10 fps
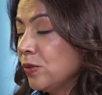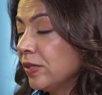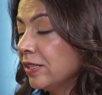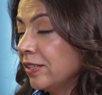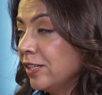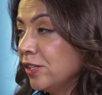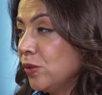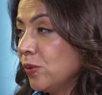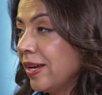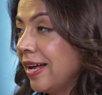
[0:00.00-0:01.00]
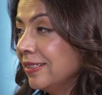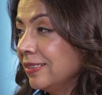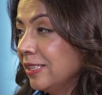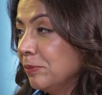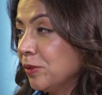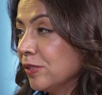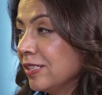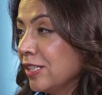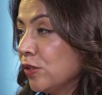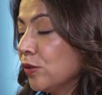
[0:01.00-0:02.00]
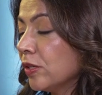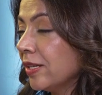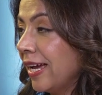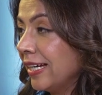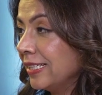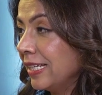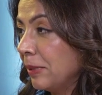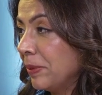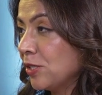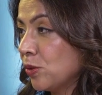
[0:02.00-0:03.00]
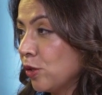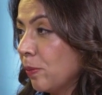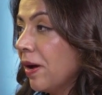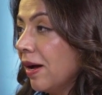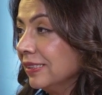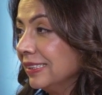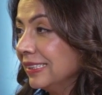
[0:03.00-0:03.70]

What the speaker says: you can create a new reality, because then you're not acting based on your past.